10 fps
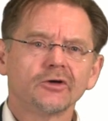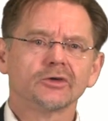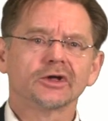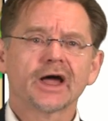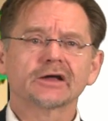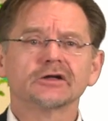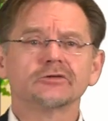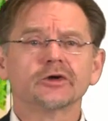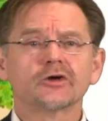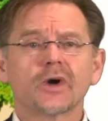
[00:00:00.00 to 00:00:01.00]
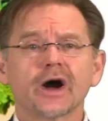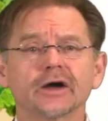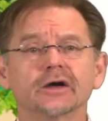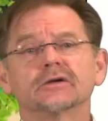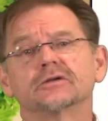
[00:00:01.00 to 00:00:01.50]
will likely
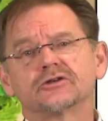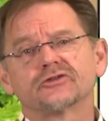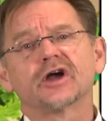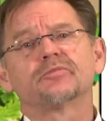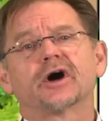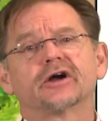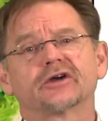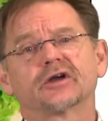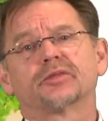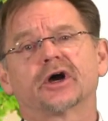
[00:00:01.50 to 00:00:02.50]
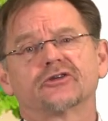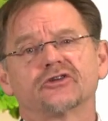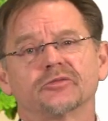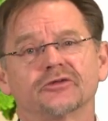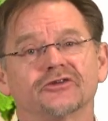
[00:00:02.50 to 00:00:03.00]
require tripartite
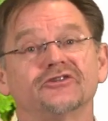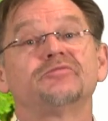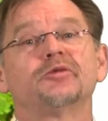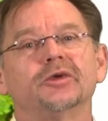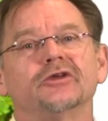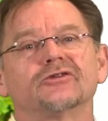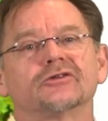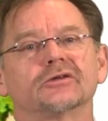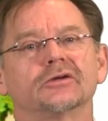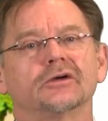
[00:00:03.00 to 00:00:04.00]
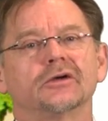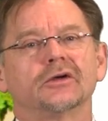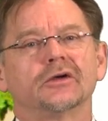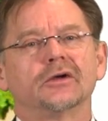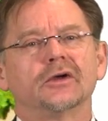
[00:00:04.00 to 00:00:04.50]
partnerships, TPPs,
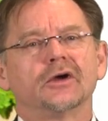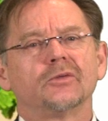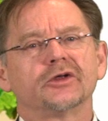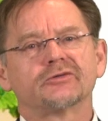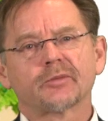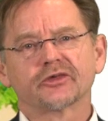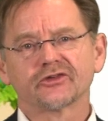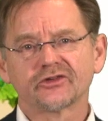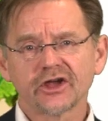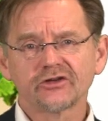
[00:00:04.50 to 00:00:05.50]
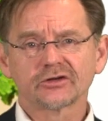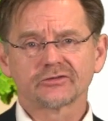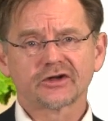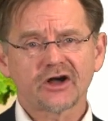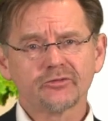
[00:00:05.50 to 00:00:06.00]
with representation
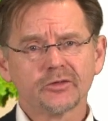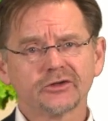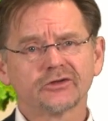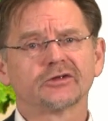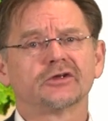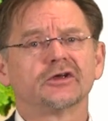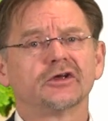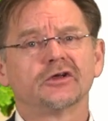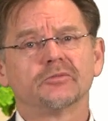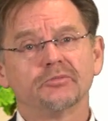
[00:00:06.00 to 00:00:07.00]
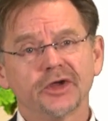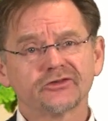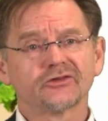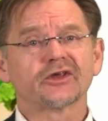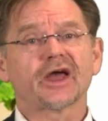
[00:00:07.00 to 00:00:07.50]
of government,
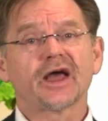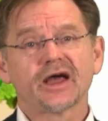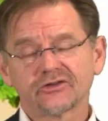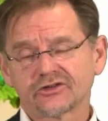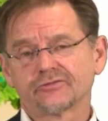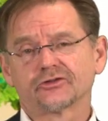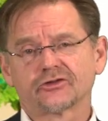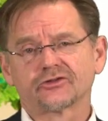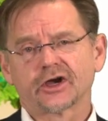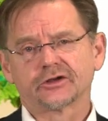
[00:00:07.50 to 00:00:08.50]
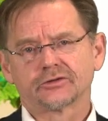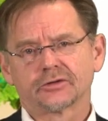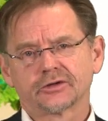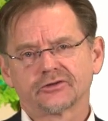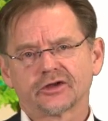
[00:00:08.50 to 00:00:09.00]
business and civil society
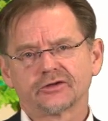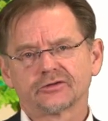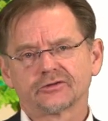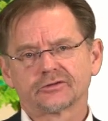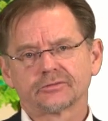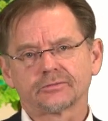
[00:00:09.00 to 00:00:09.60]
organizations.